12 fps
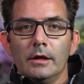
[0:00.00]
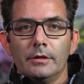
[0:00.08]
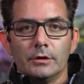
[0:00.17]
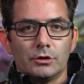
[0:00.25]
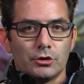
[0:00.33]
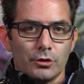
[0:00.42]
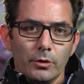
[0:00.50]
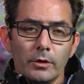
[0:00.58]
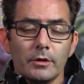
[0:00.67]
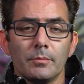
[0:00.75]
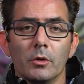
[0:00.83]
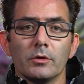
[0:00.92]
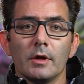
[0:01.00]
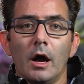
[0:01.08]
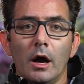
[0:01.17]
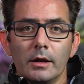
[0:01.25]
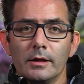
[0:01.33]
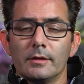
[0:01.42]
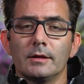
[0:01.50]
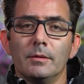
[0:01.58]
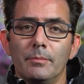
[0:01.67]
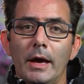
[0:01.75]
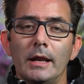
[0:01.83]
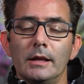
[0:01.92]
the truest, most honest
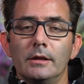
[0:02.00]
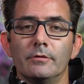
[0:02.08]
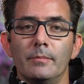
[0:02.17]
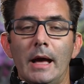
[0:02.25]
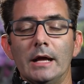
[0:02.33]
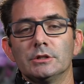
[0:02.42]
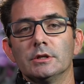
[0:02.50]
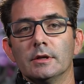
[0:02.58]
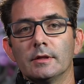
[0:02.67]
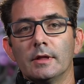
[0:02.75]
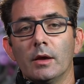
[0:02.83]
competitive matches,